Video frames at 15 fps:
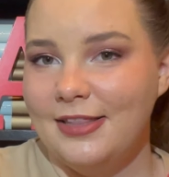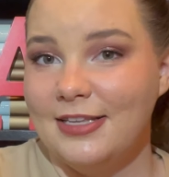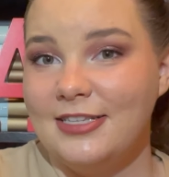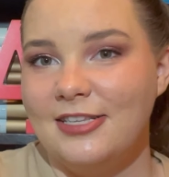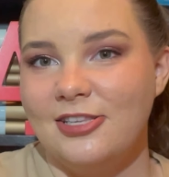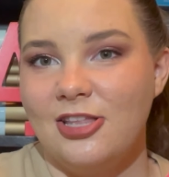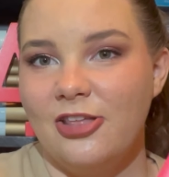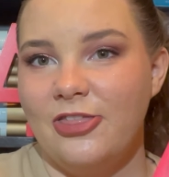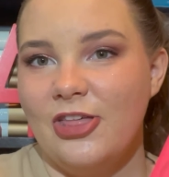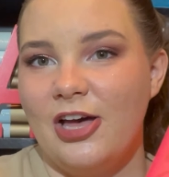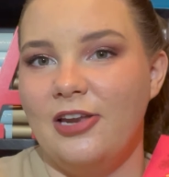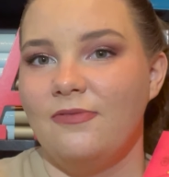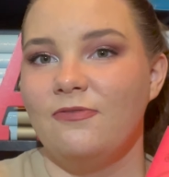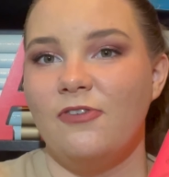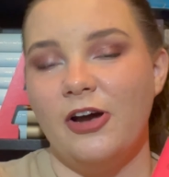This is the
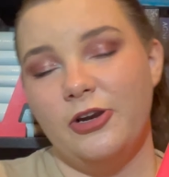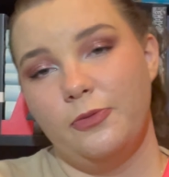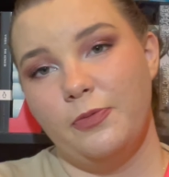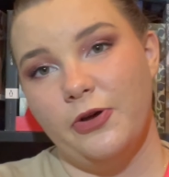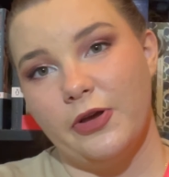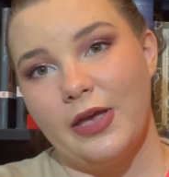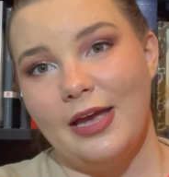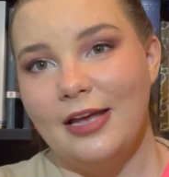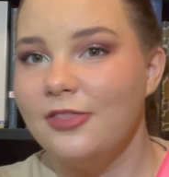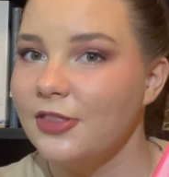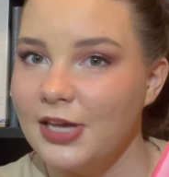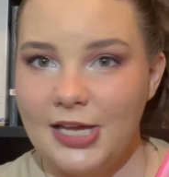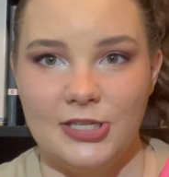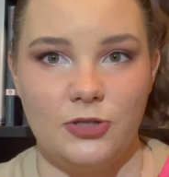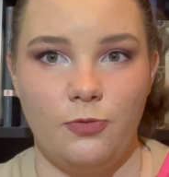third and final book in the
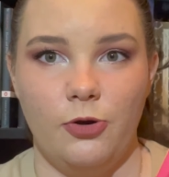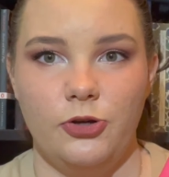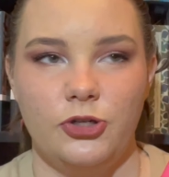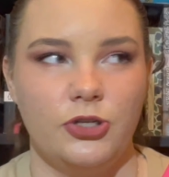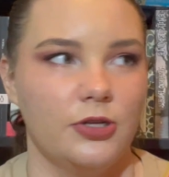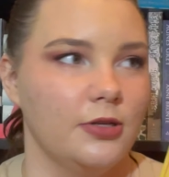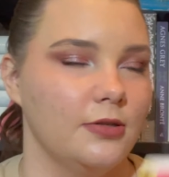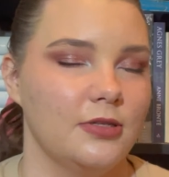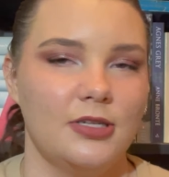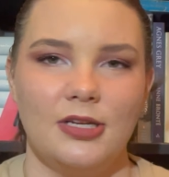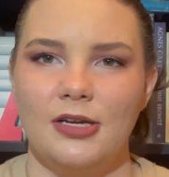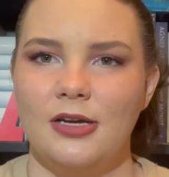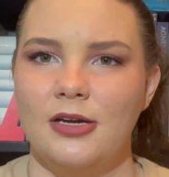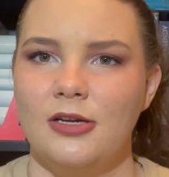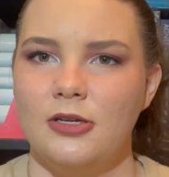Kiss Quotient
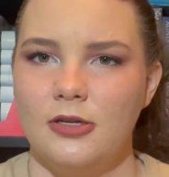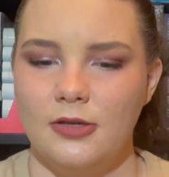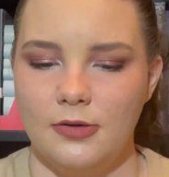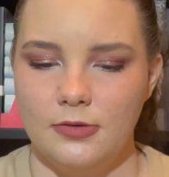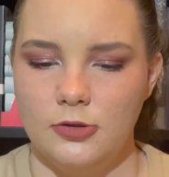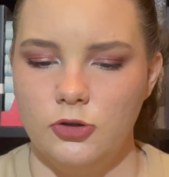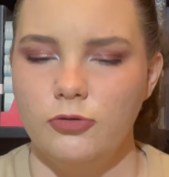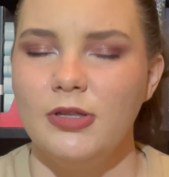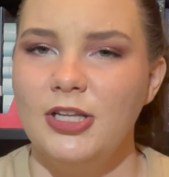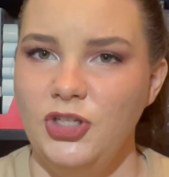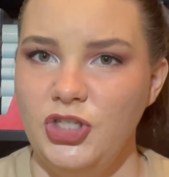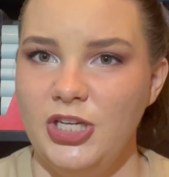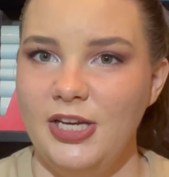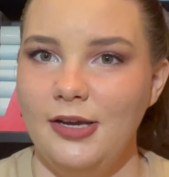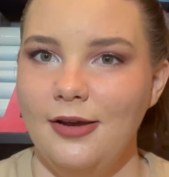
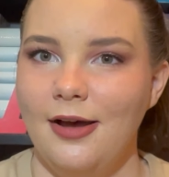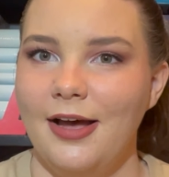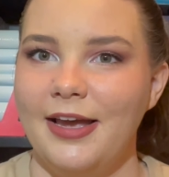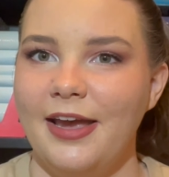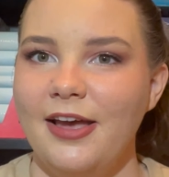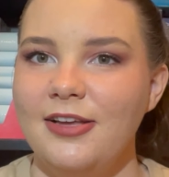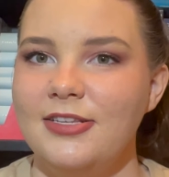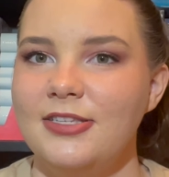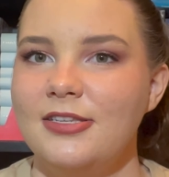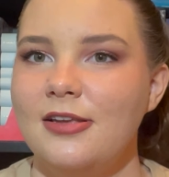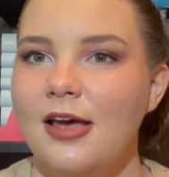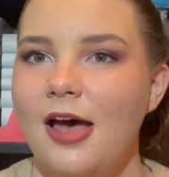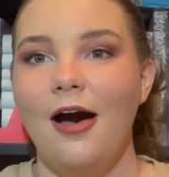trilogy, I guess.